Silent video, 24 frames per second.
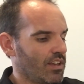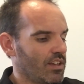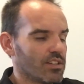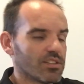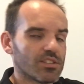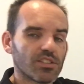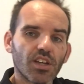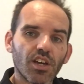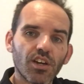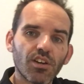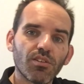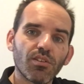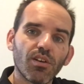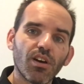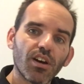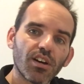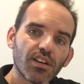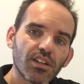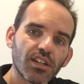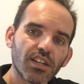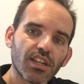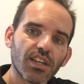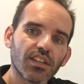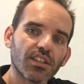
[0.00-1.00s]
So I'm
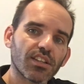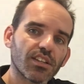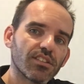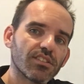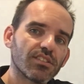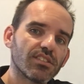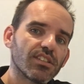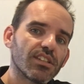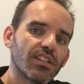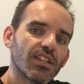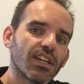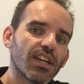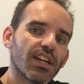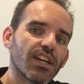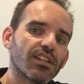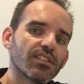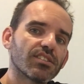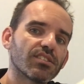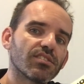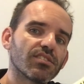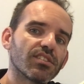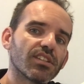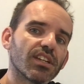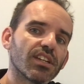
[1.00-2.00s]
going to get those
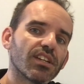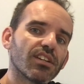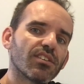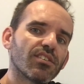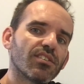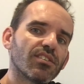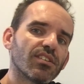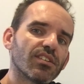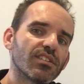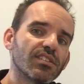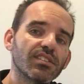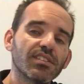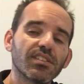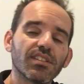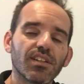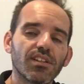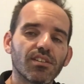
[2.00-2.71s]
decals on there, guys.